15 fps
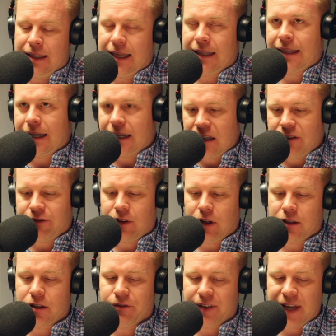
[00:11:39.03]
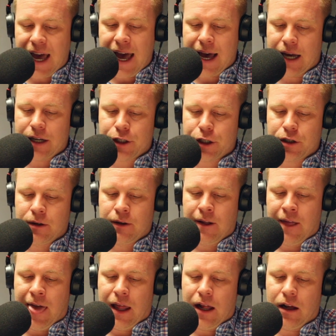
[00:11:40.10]
that that influx of cash
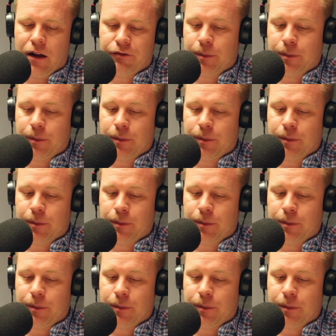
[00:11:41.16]
uh,